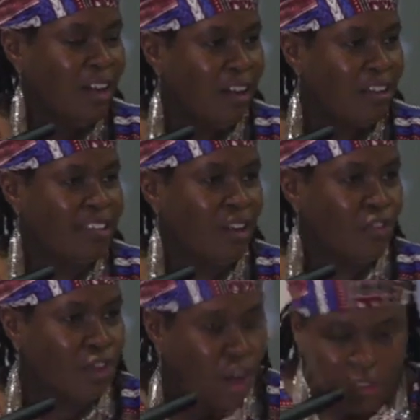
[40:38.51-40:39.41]
our
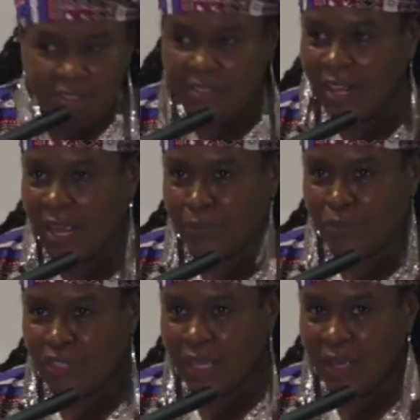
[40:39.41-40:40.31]

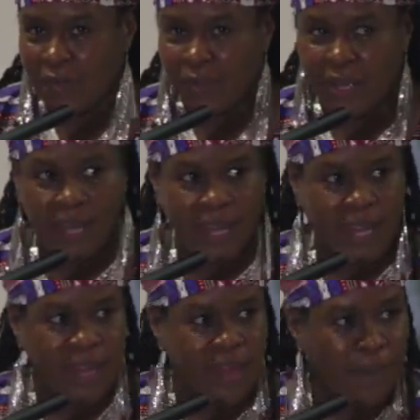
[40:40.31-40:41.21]
self-concept,
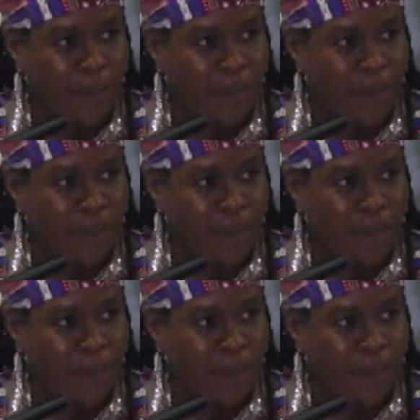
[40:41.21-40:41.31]
okay?